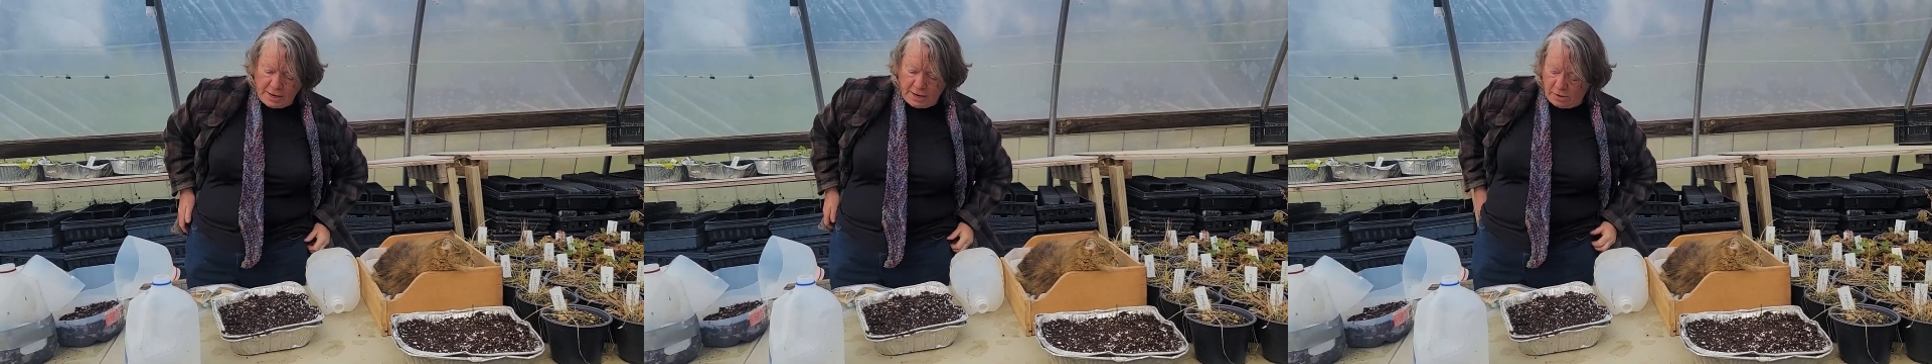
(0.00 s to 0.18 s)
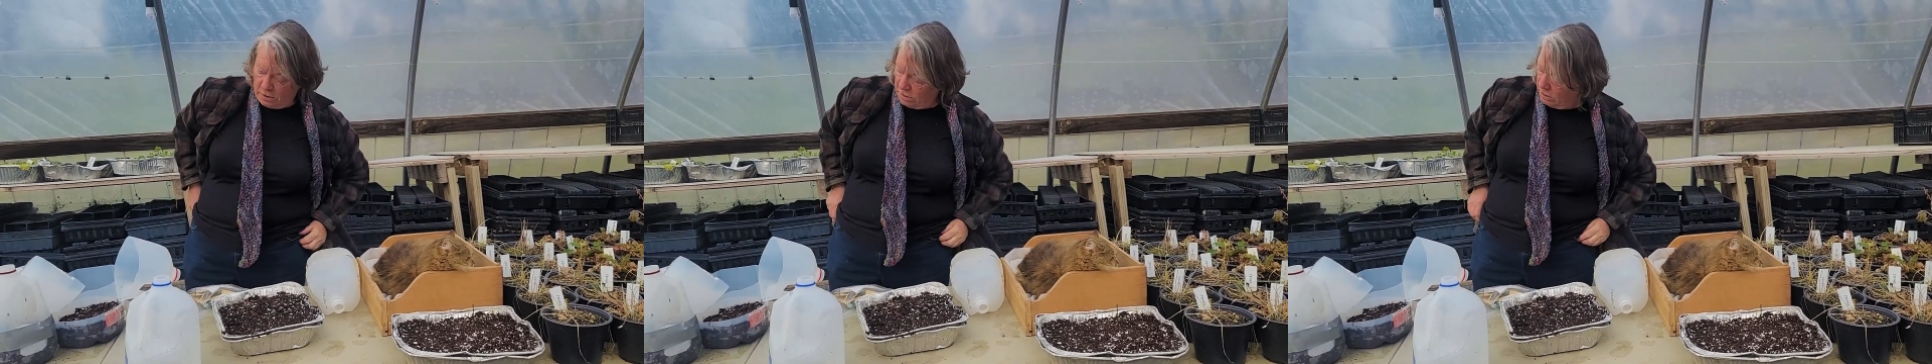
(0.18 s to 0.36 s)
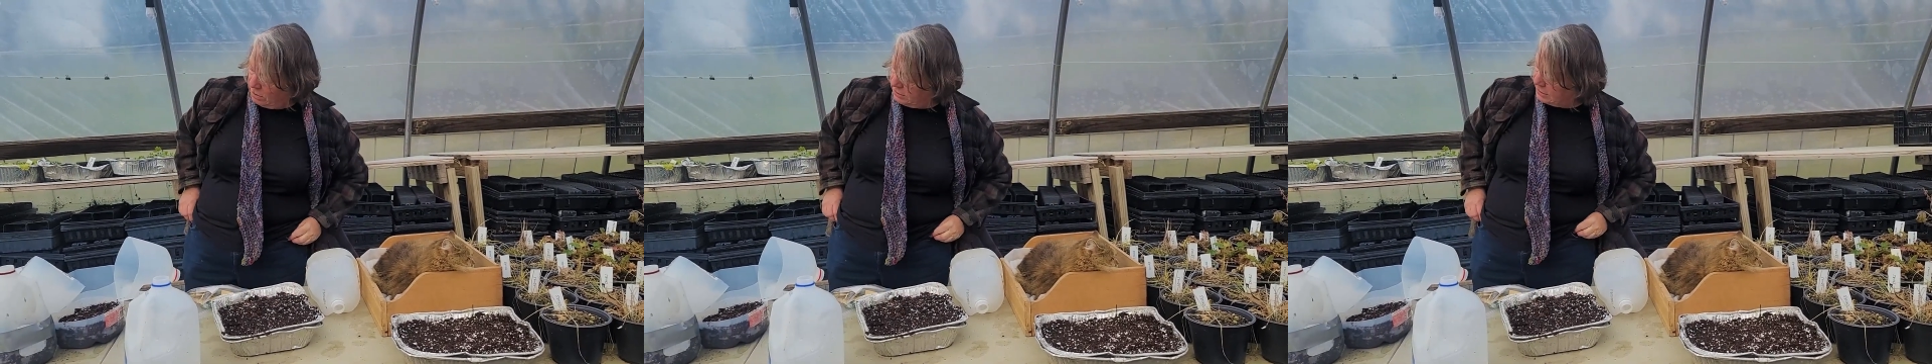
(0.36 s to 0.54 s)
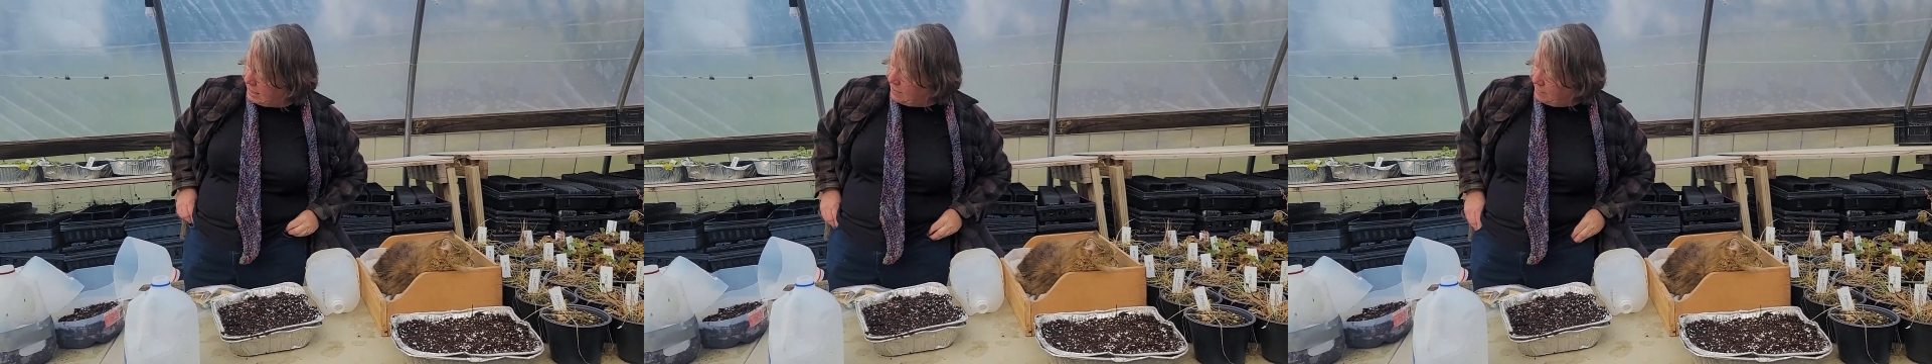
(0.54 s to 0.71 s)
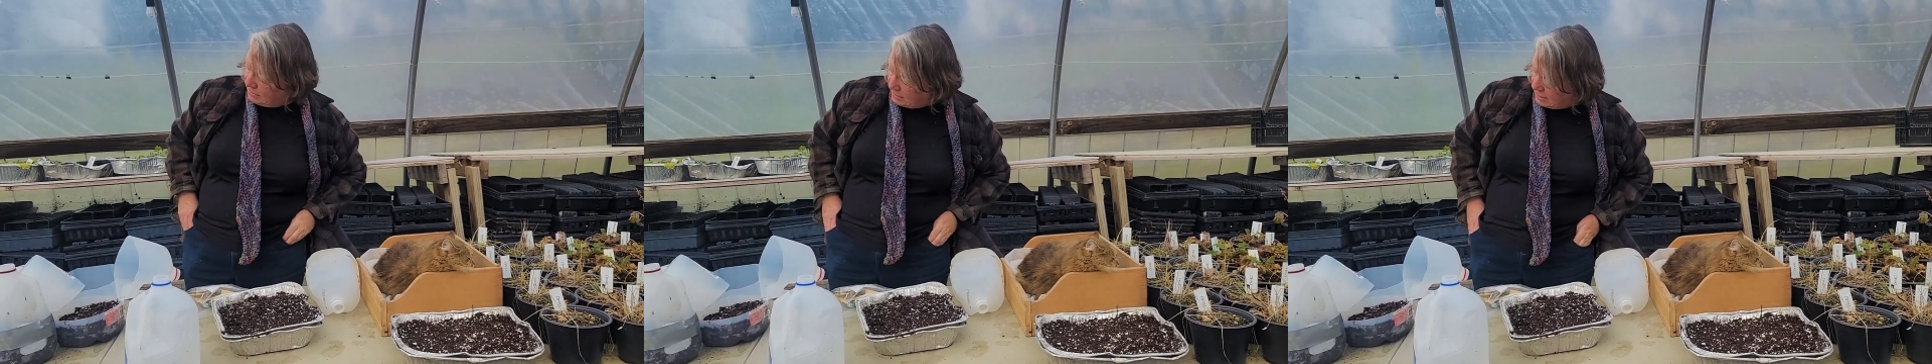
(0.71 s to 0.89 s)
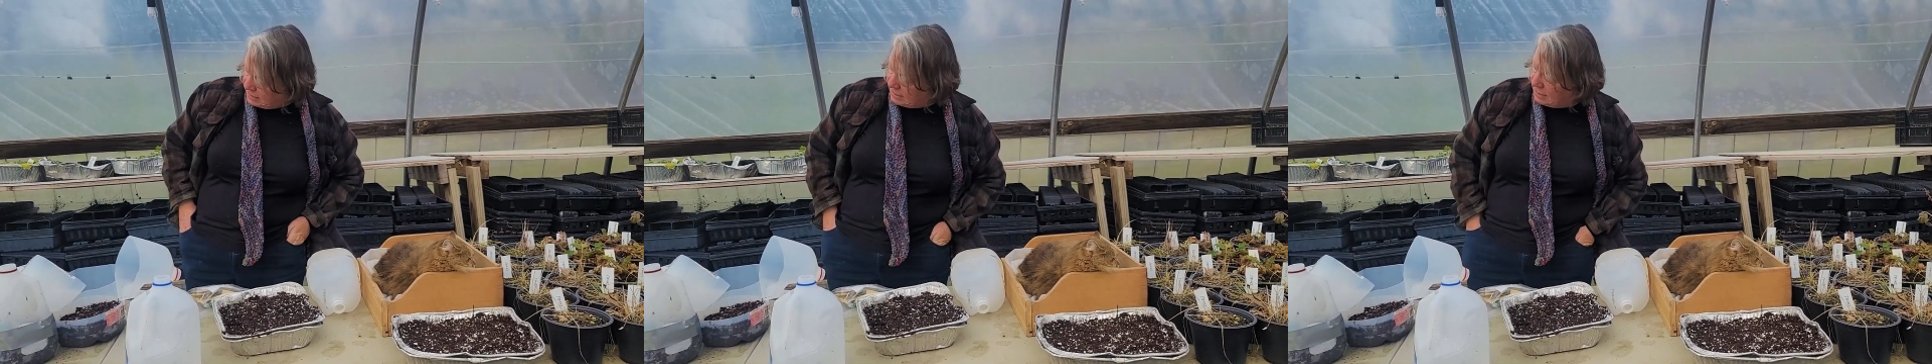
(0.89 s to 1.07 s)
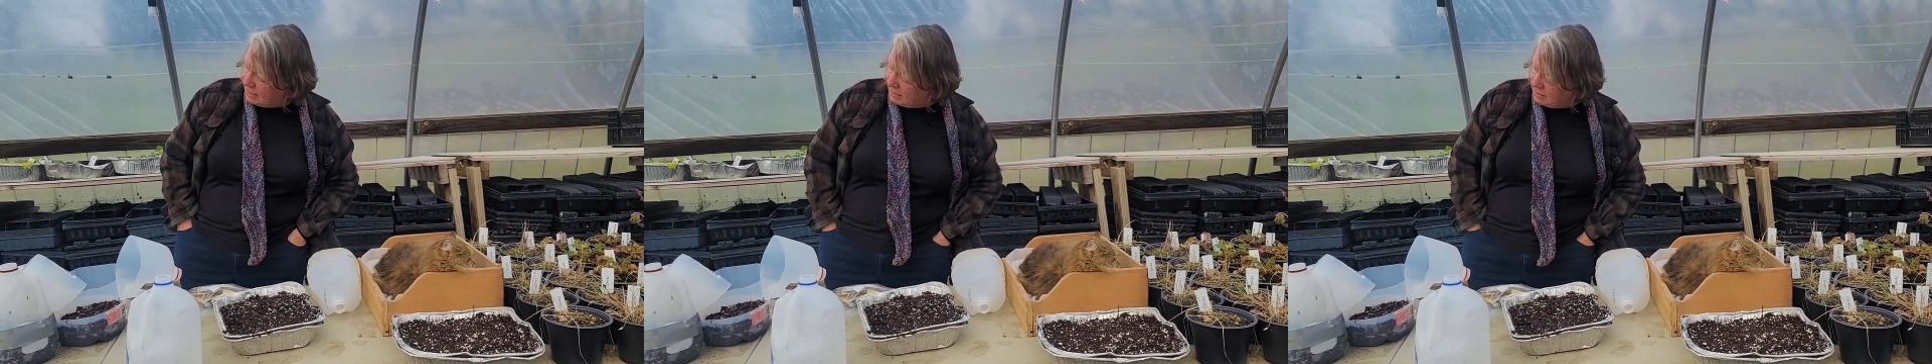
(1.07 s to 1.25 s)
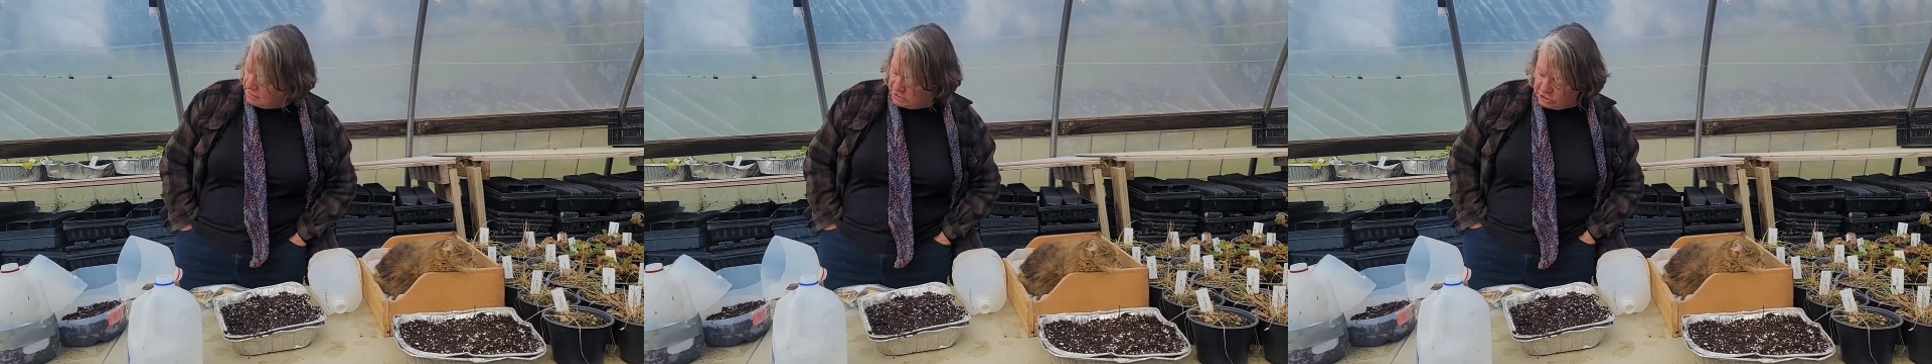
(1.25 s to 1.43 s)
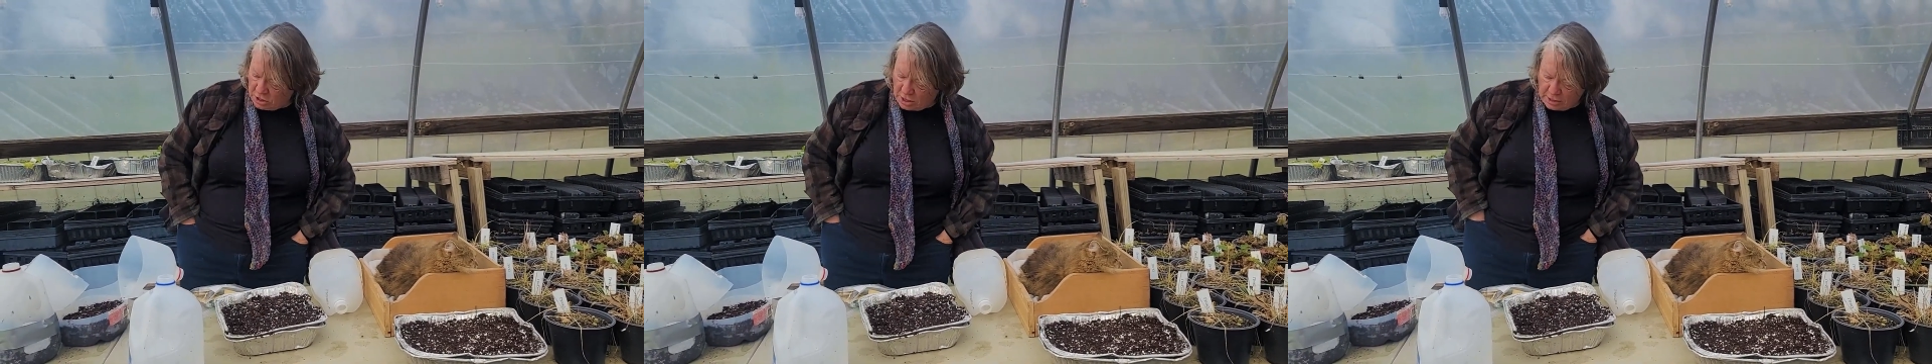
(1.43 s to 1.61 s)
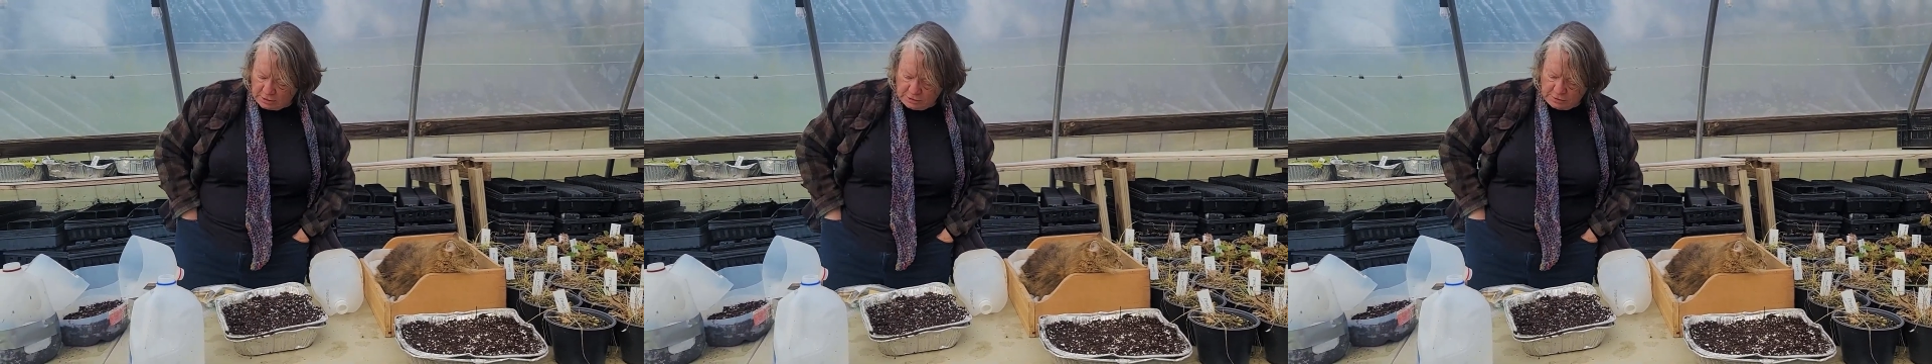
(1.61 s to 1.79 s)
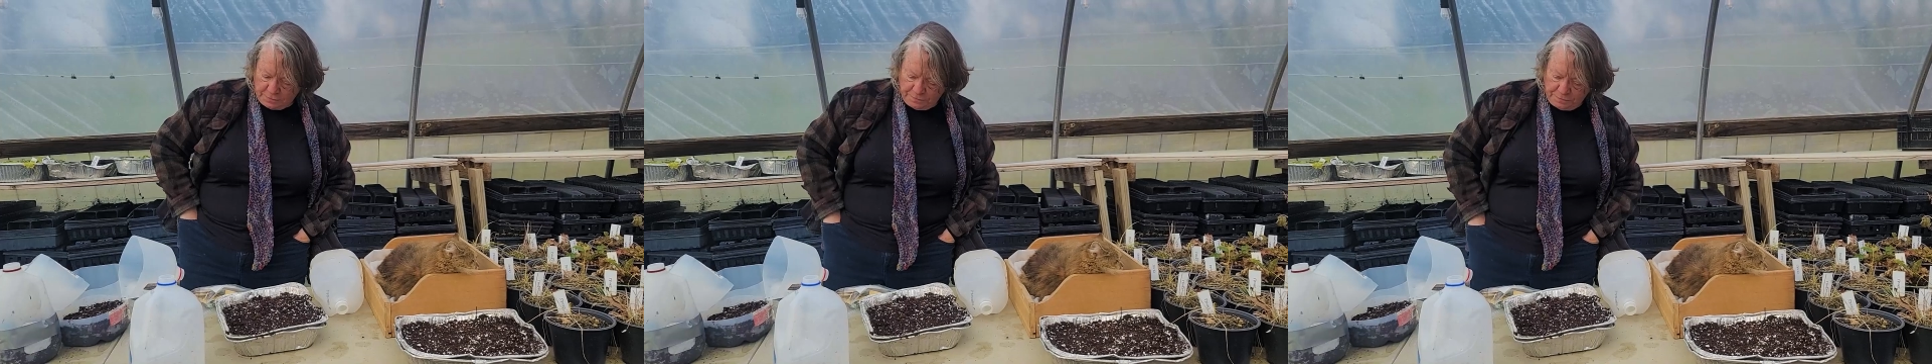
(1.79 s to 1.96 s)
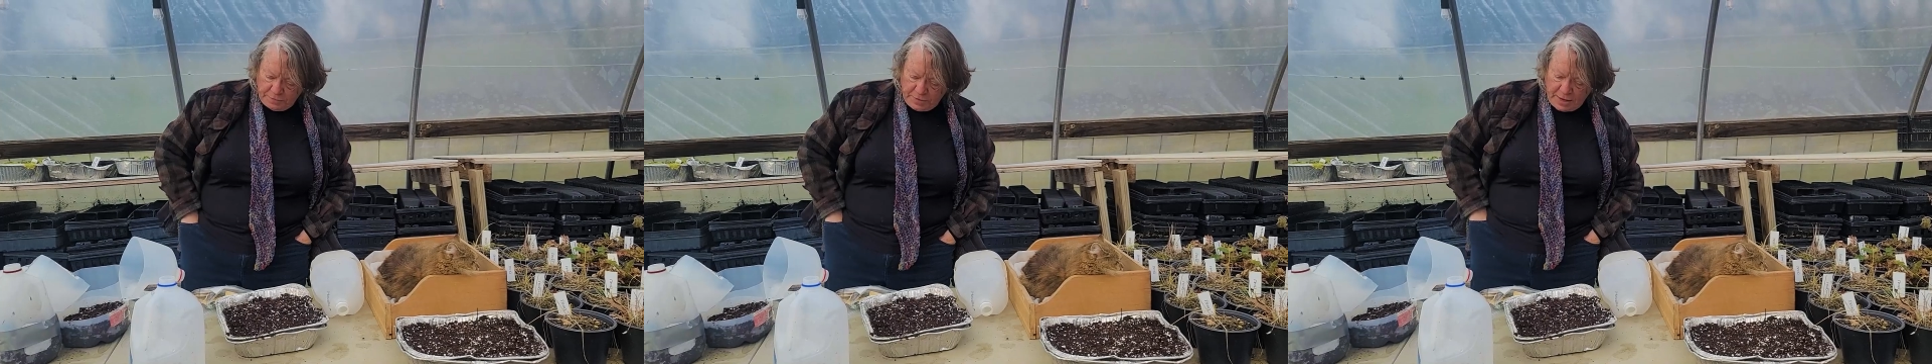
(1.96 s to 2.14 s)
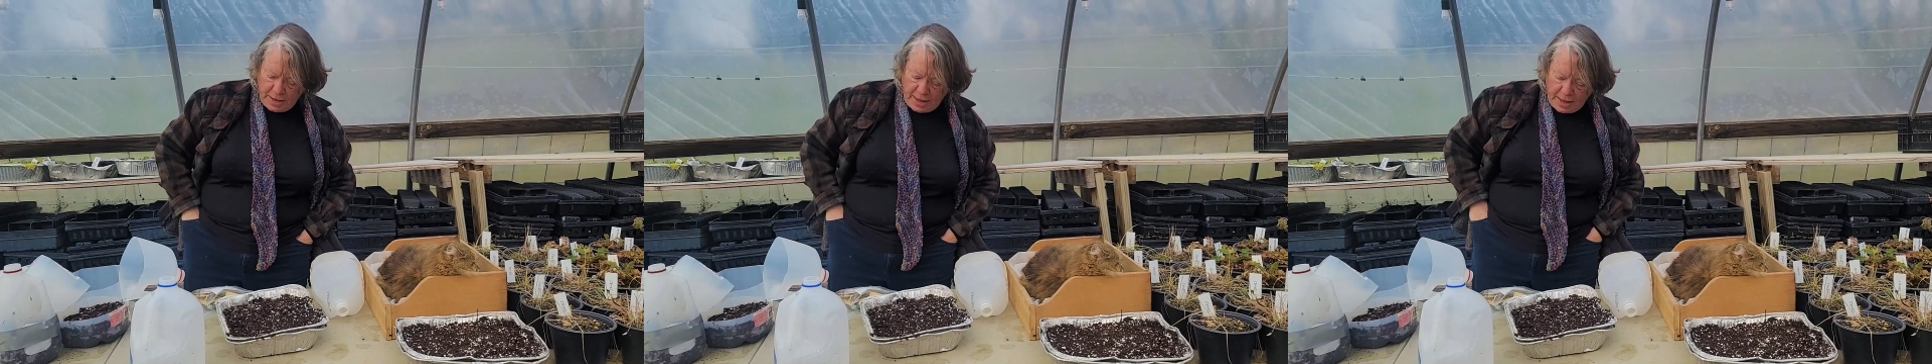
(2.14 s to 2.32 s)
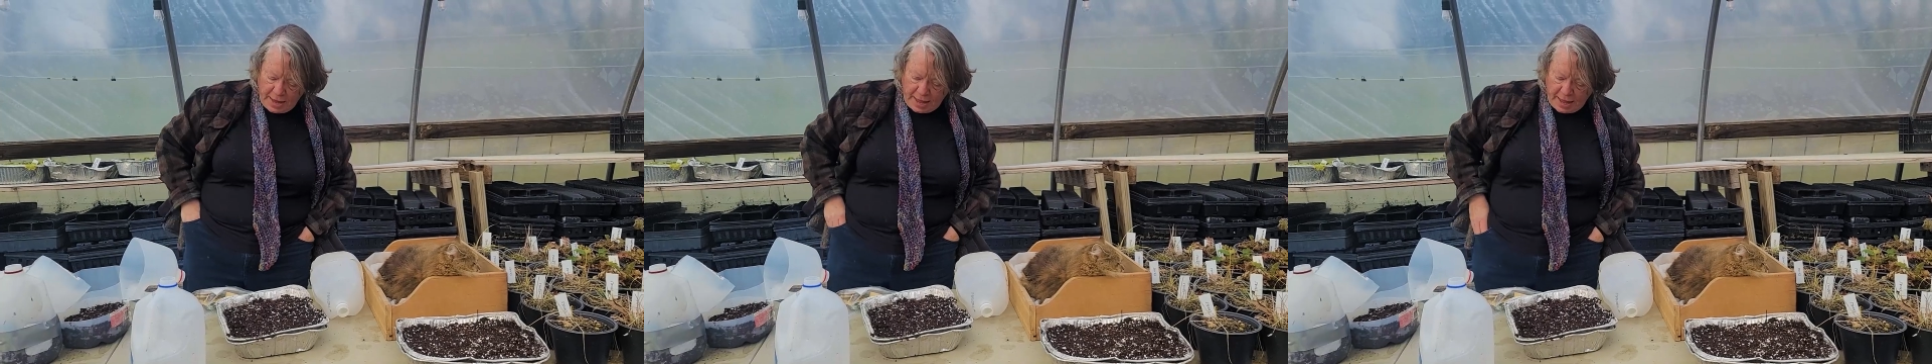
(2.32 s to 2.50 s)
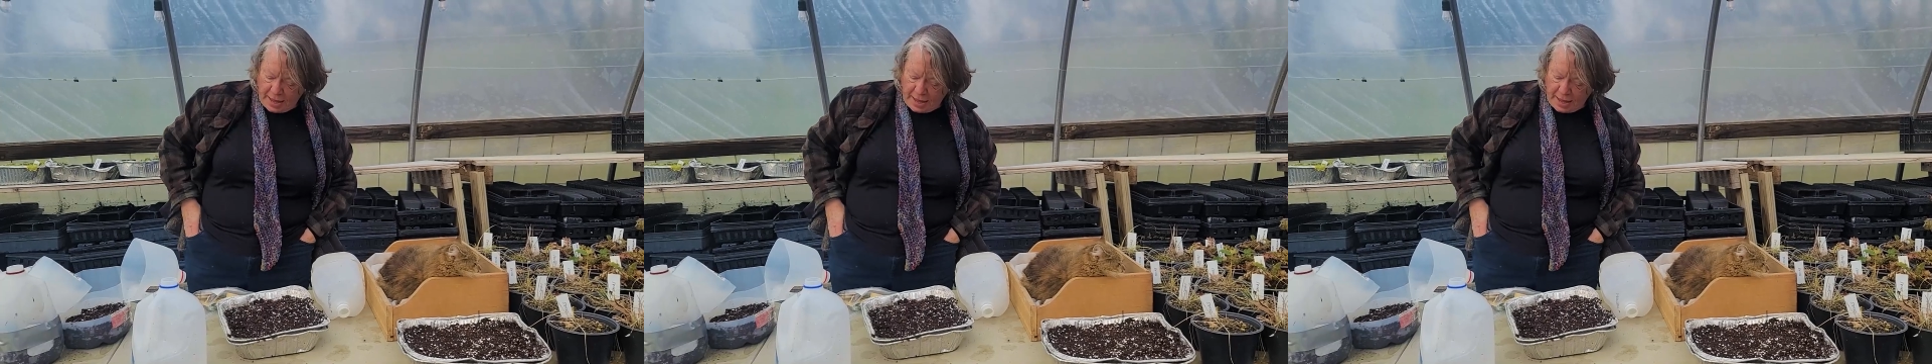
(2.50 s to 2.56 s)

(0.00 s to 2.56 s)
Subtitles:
same as I did in the jugs, and